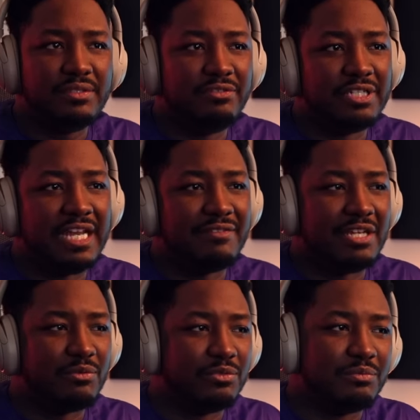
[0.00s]
can have that
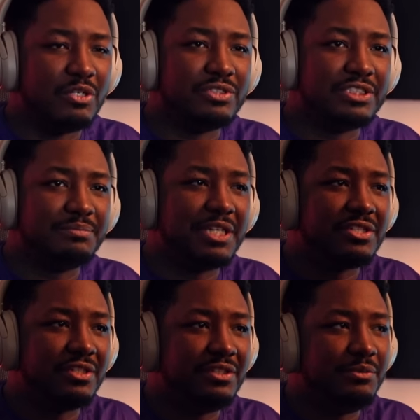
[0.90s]
room, bro. Just make sure
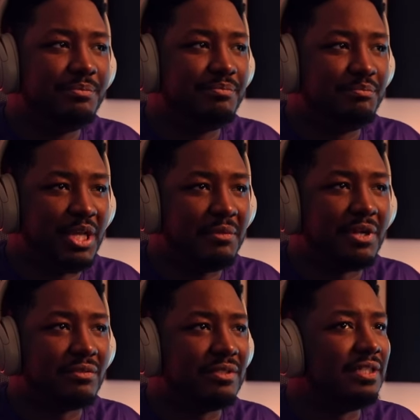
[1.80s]
you pay my rent.